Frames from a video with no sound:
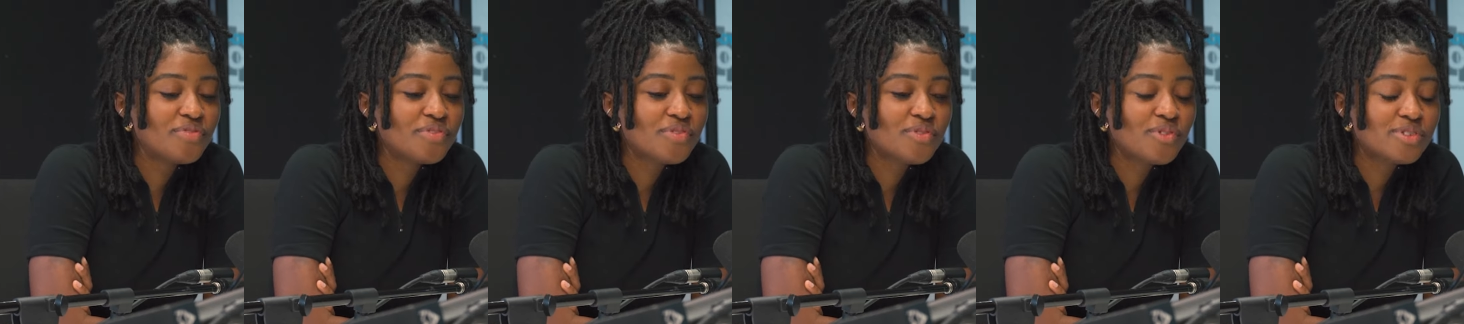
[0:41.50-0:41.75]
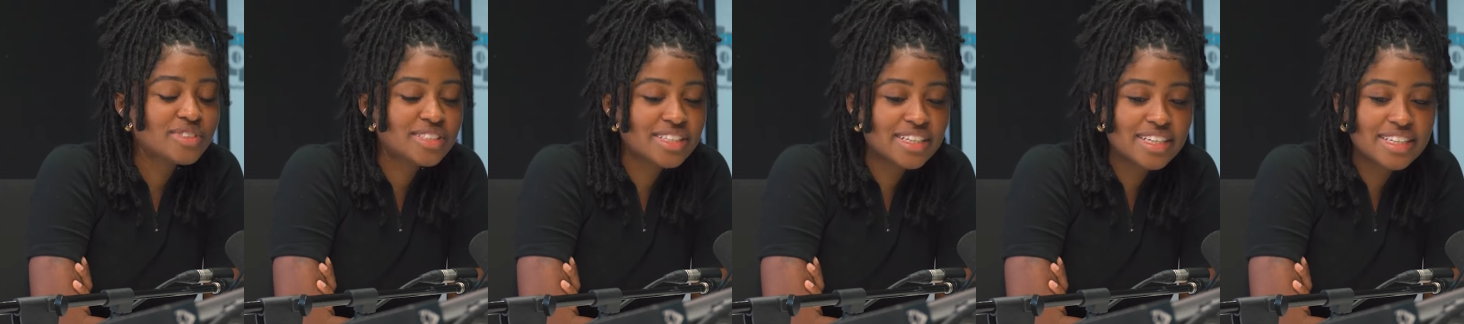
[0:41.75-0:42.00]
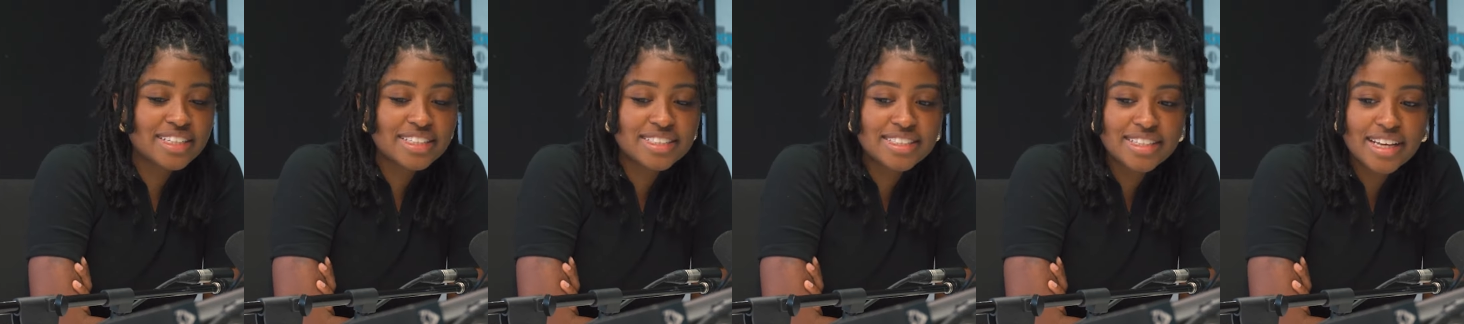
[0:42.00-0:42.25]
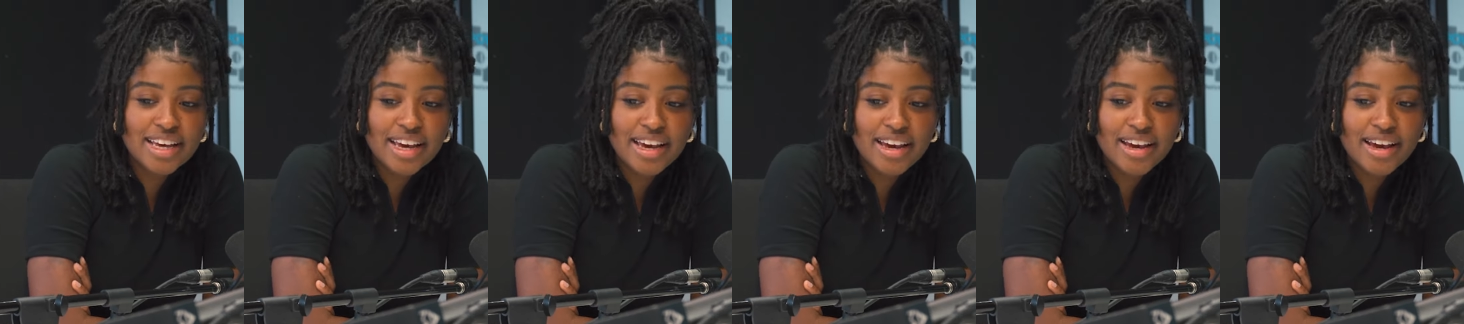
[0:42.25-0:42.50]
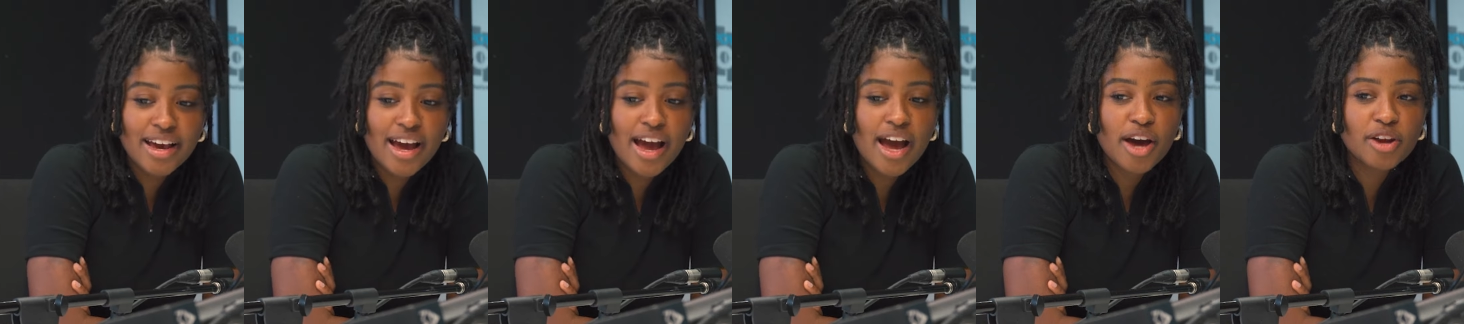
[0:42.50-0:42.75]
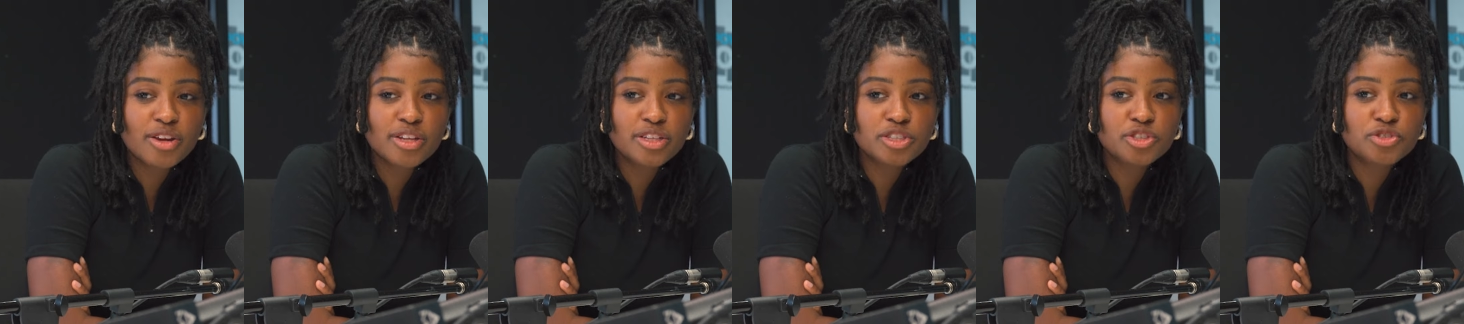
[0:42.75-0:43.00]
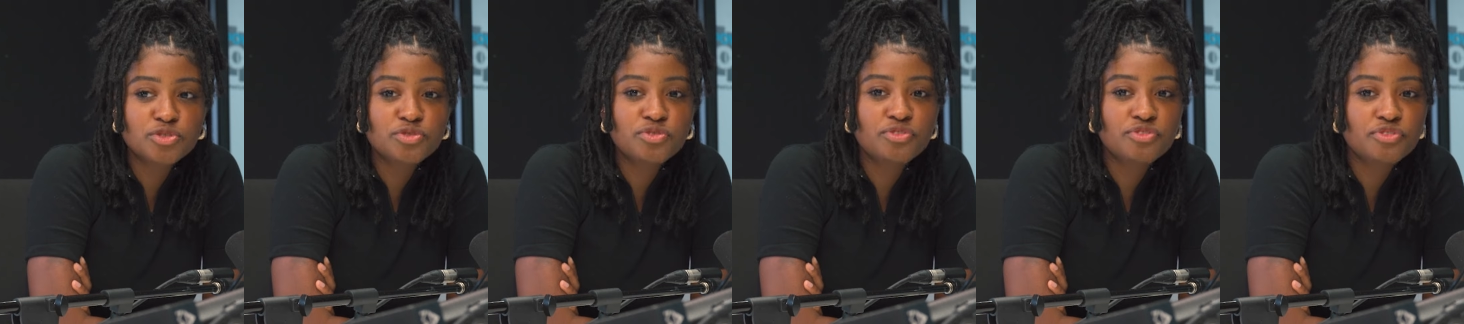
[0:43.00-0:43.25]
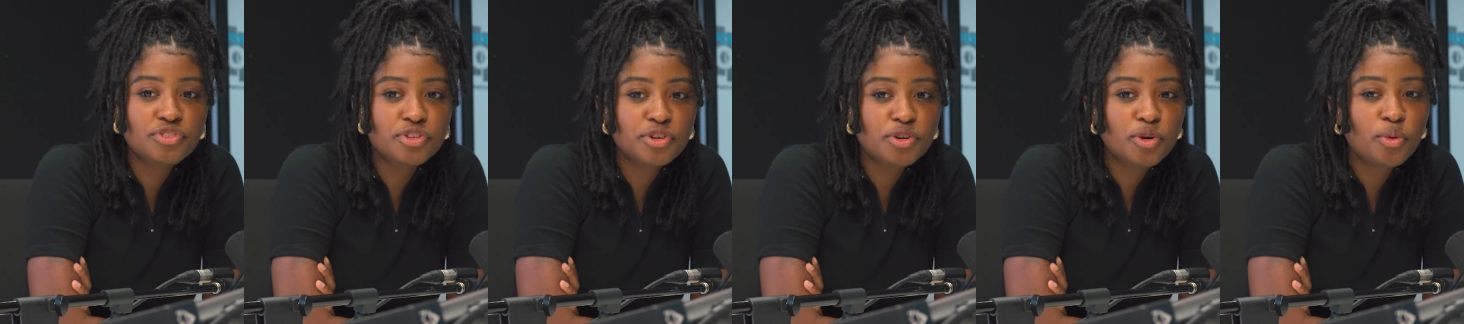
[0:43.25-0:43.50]
What was I gonna say? How did you
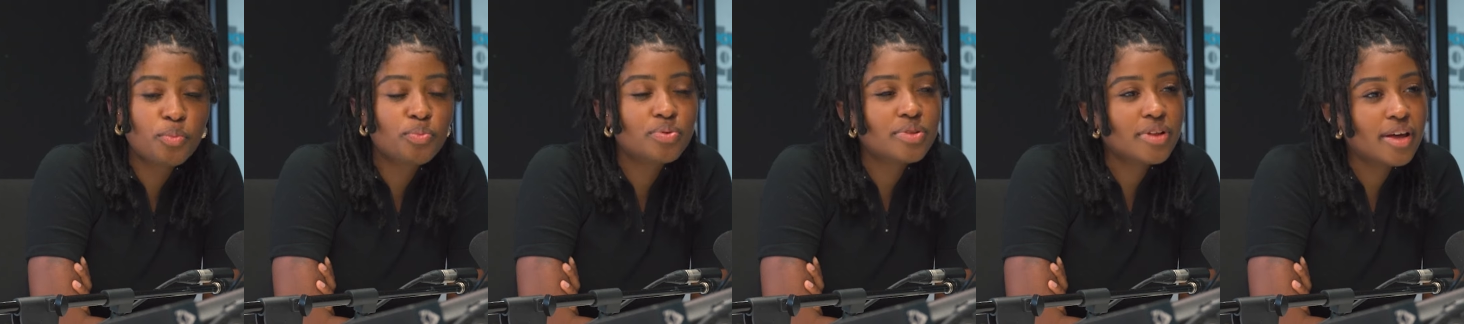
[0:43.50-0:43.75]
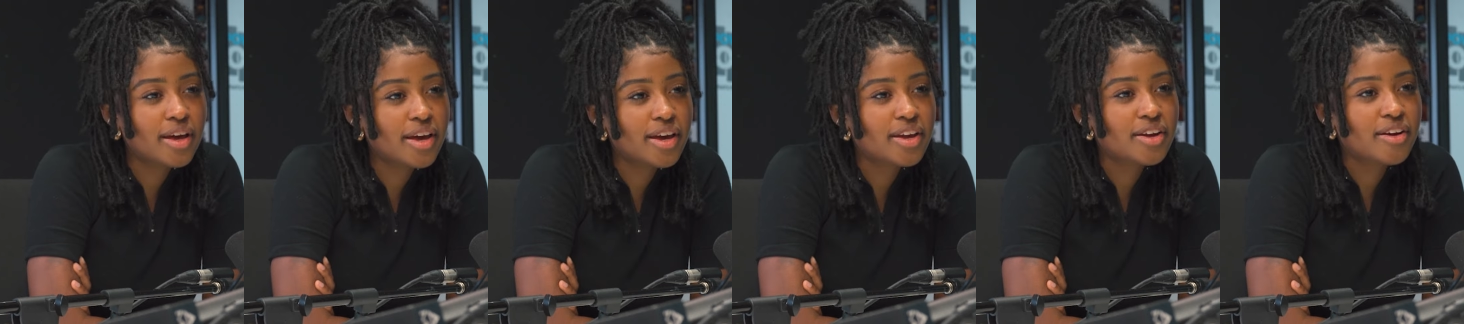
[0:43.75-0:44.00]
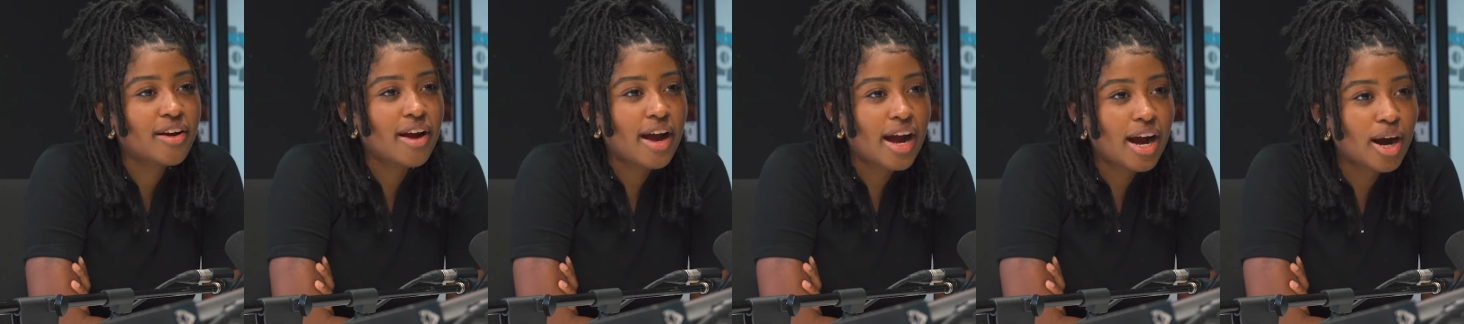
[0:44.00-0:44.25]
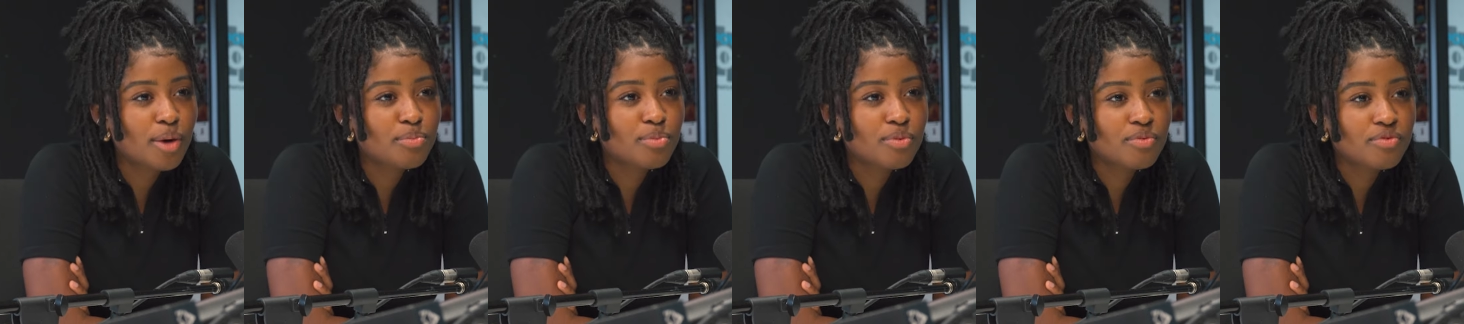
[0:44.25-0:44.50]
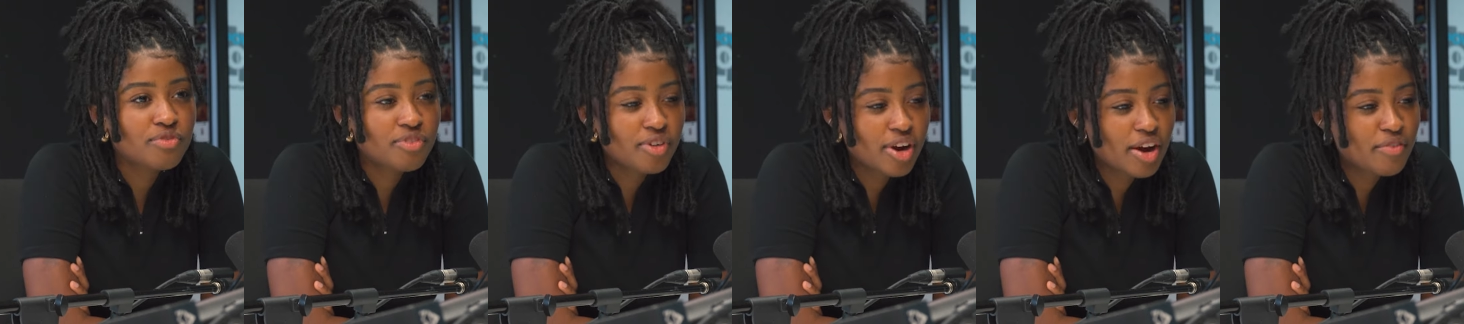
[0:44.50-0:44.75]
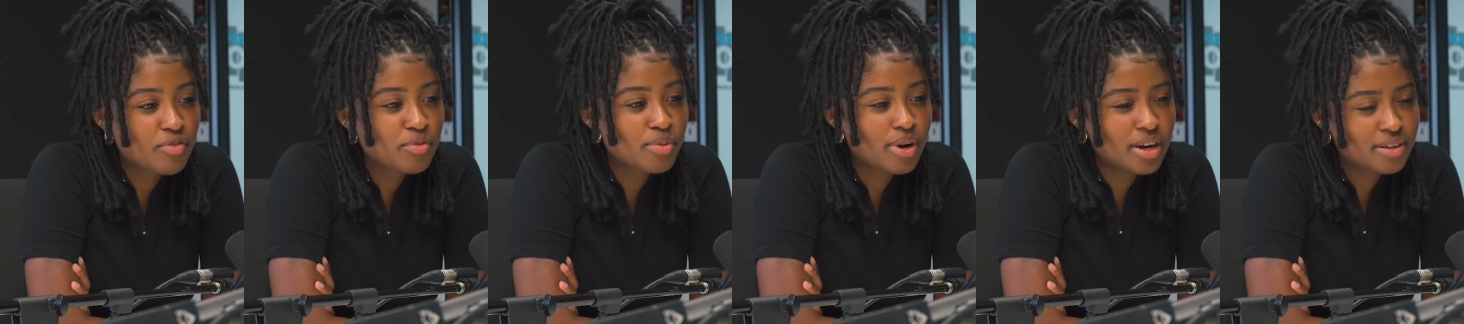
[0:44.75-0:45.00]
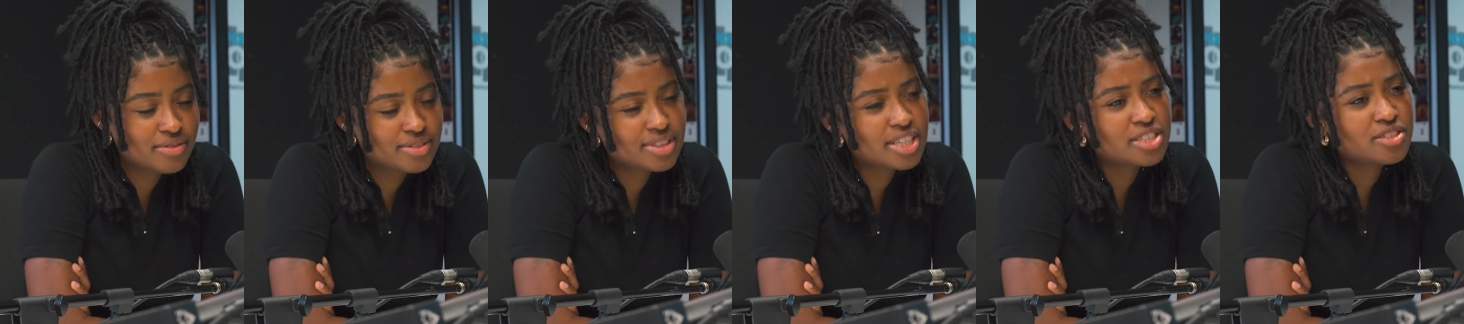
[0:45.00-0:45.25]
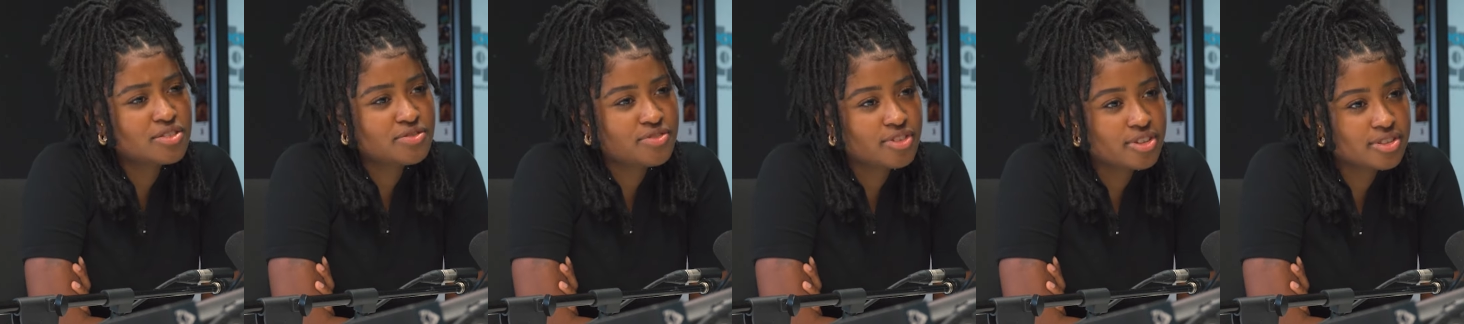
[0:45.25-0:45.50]
feel playing your album for everybody? Was that
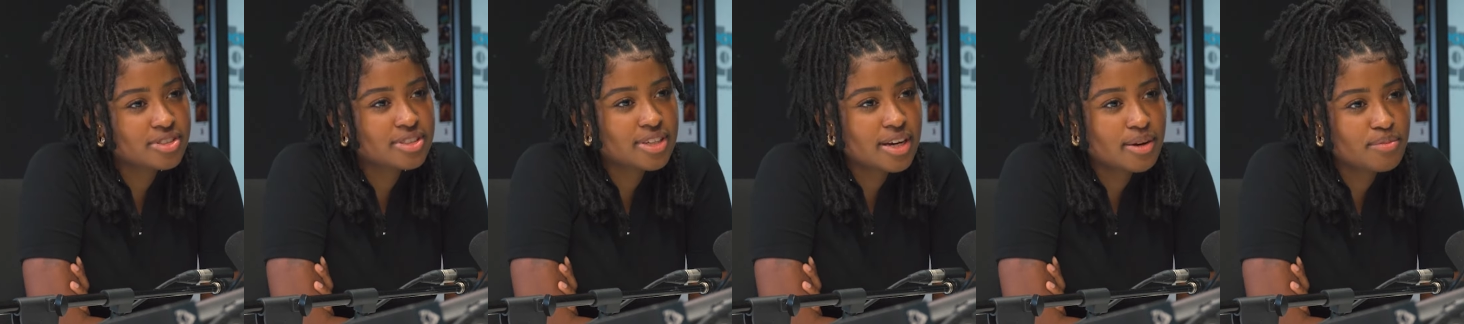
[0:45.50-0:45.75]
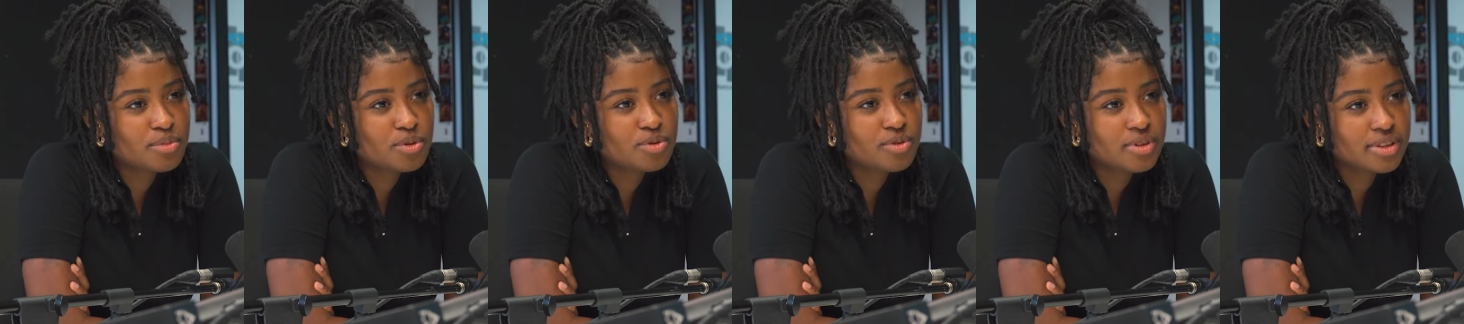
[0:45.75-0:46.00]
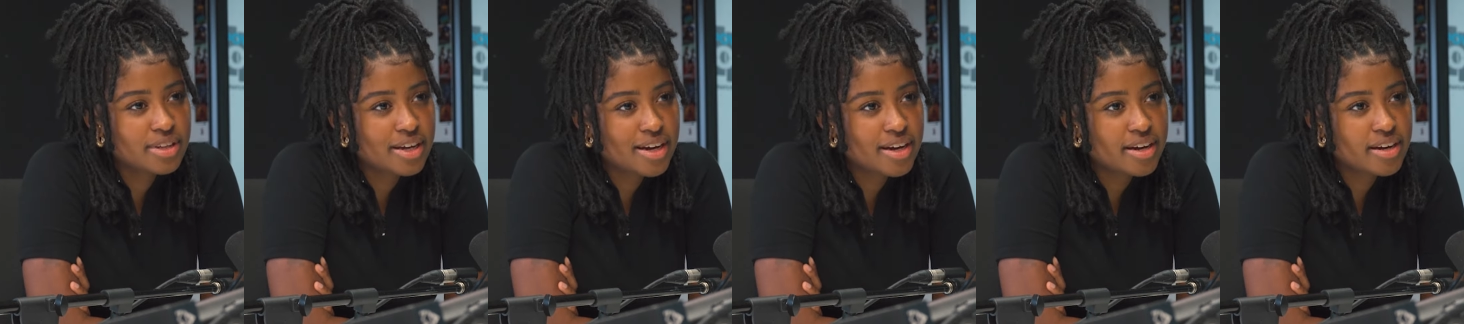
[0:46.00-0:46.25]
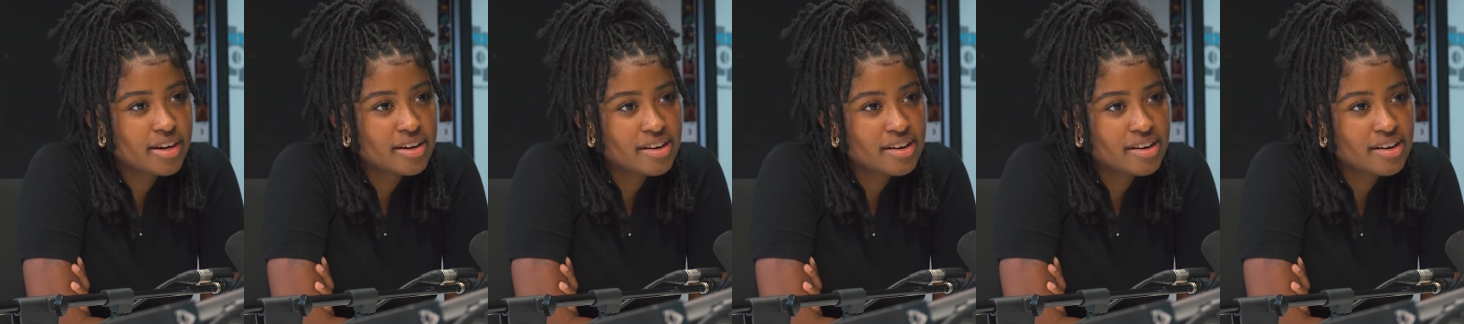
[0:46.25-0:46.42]
your first time doing that?